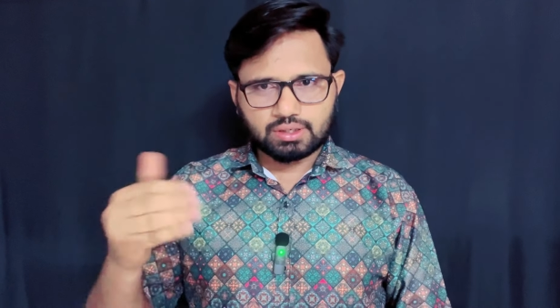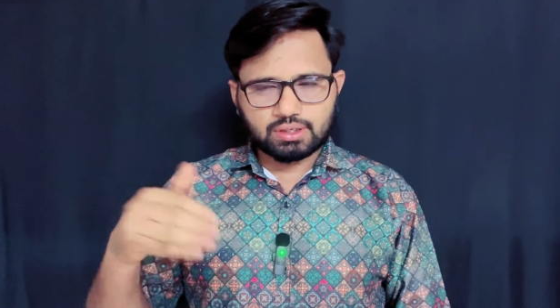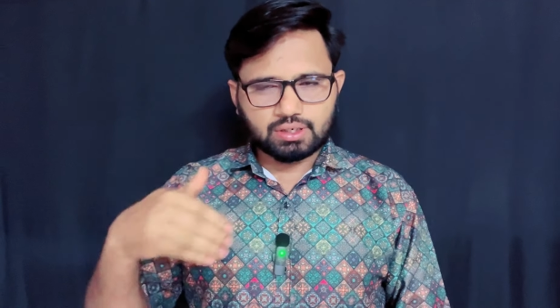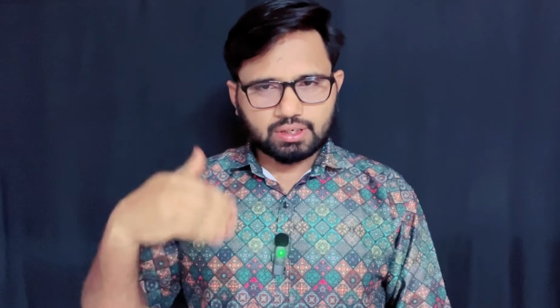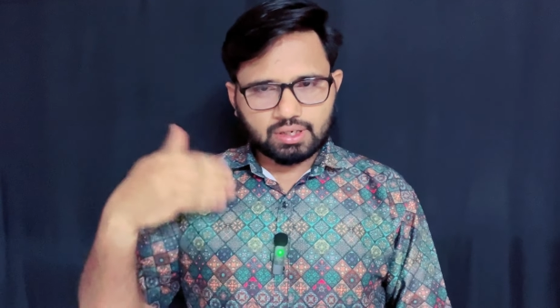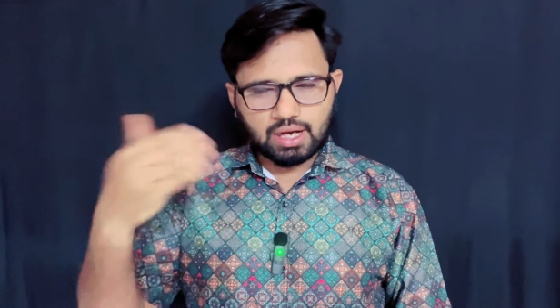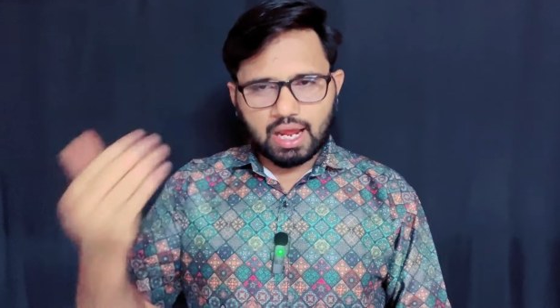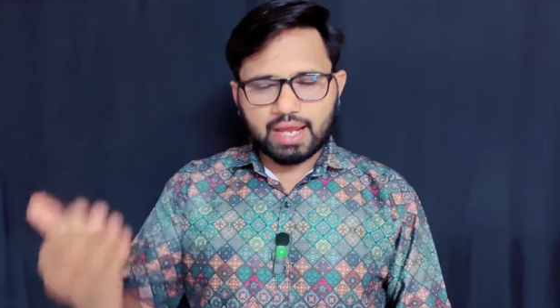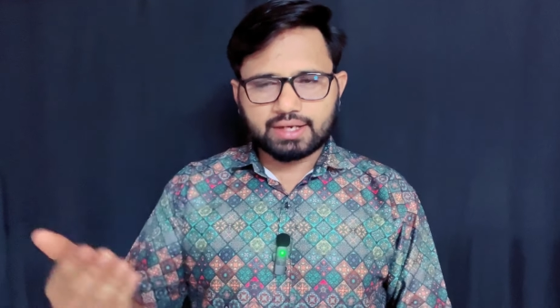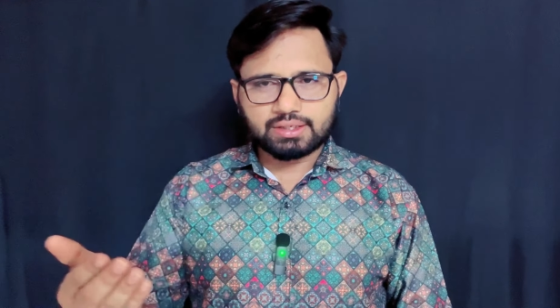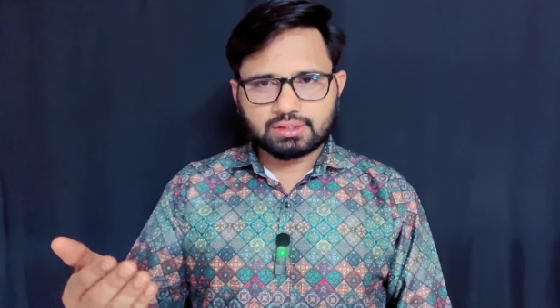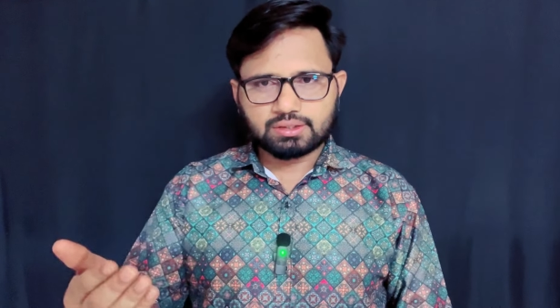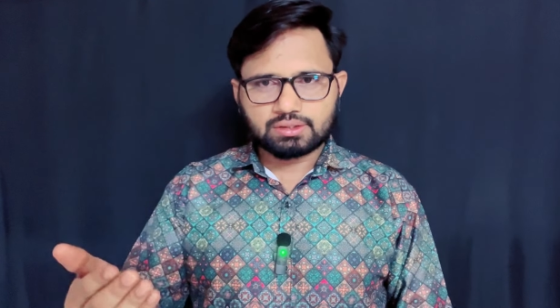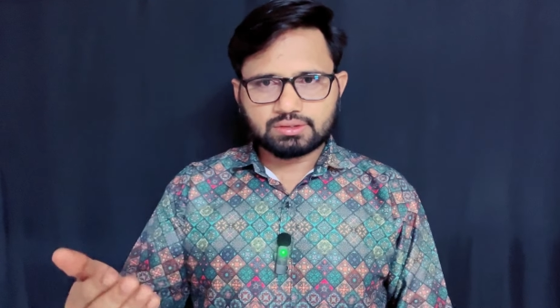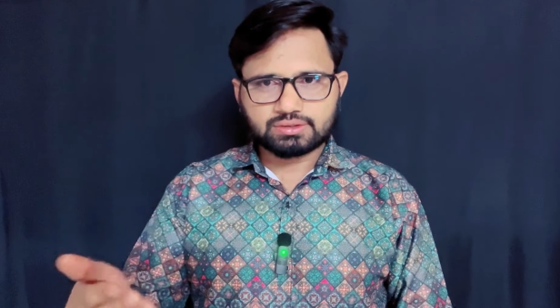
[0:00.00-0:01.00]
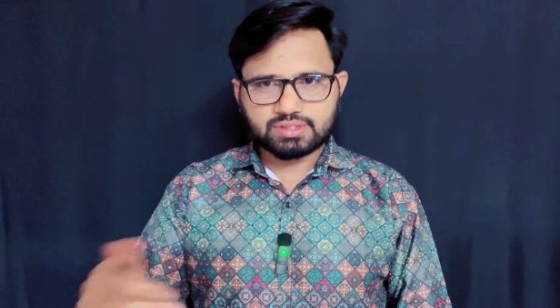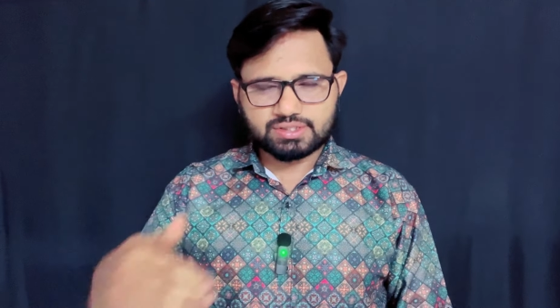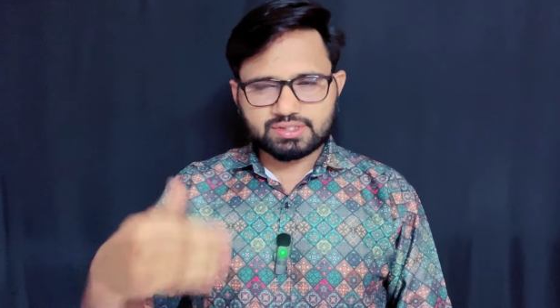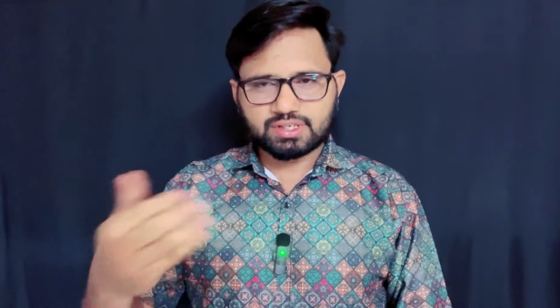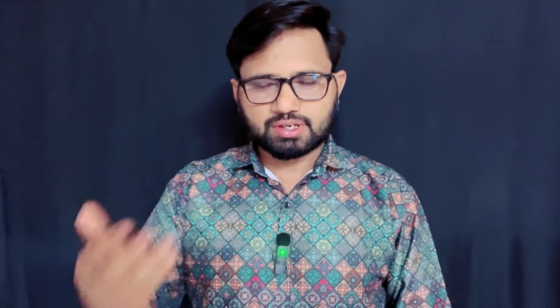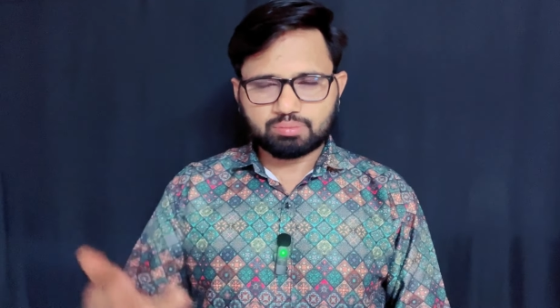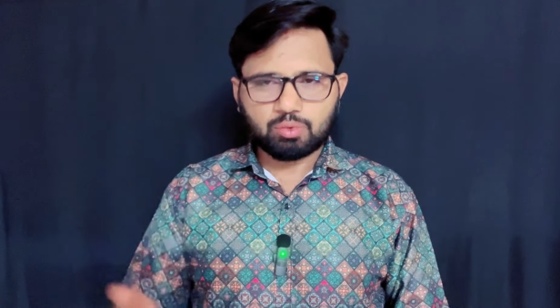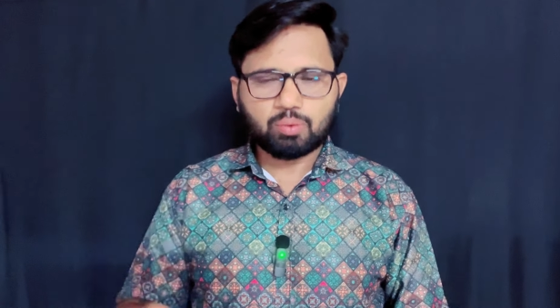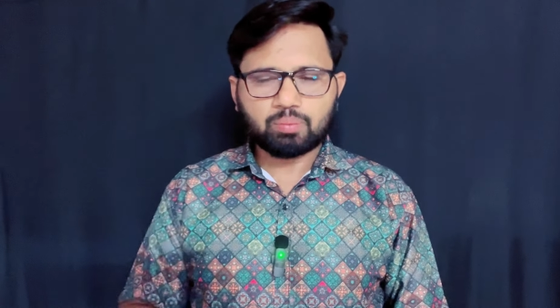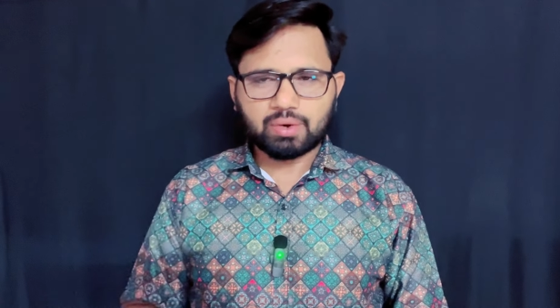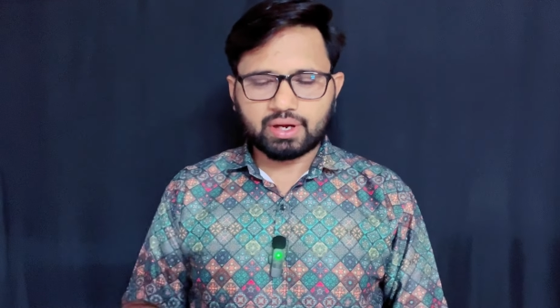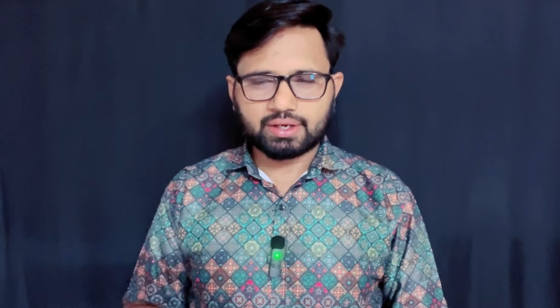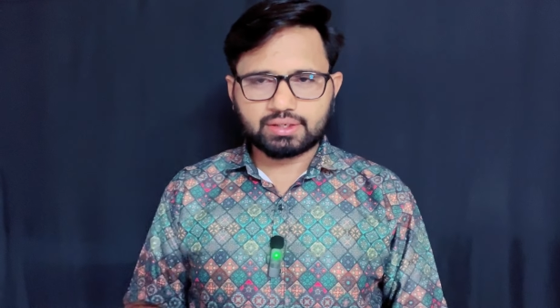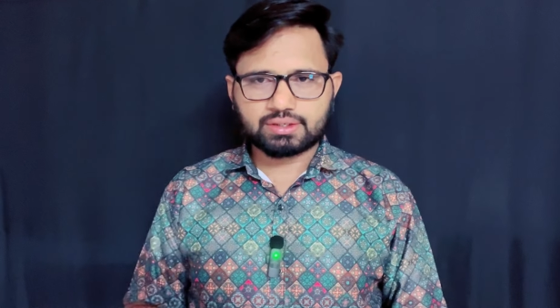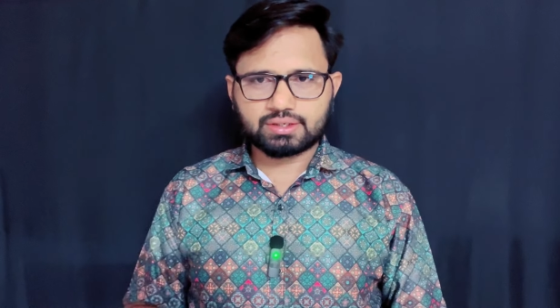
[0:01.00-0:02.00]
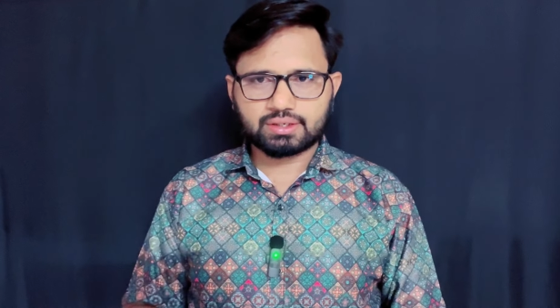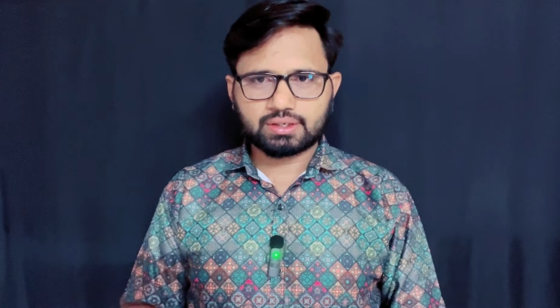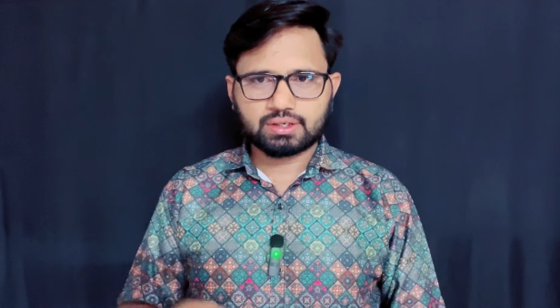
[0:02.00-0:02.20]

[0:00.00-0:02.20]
9, just remember it.